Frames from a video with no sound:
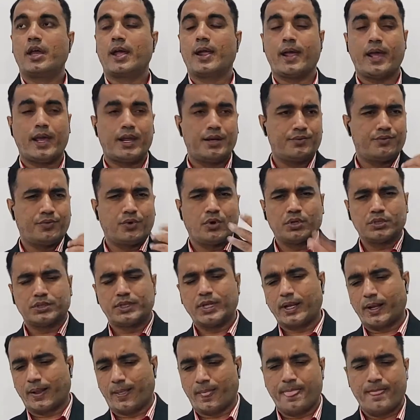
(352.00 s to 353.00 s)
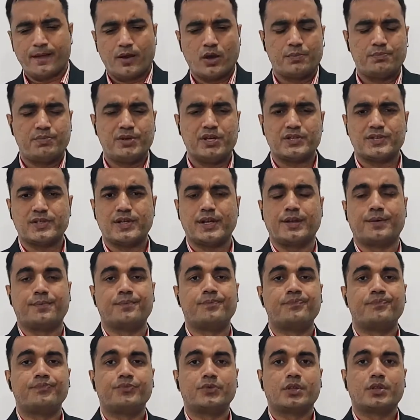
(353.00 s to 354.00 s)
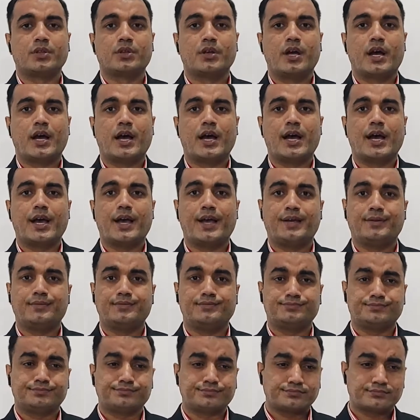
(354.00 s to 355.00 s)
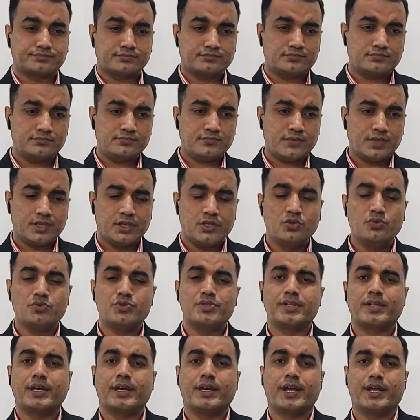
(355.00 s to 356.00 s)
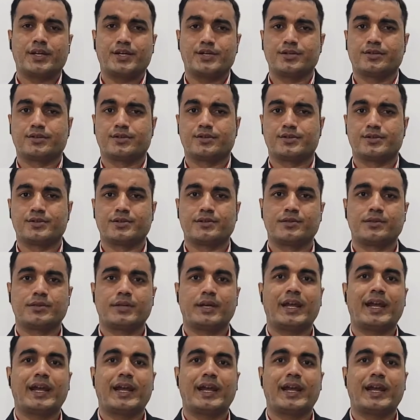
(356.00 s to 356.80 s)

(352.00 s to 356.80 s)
And fourth thing, obviously, I used connectors.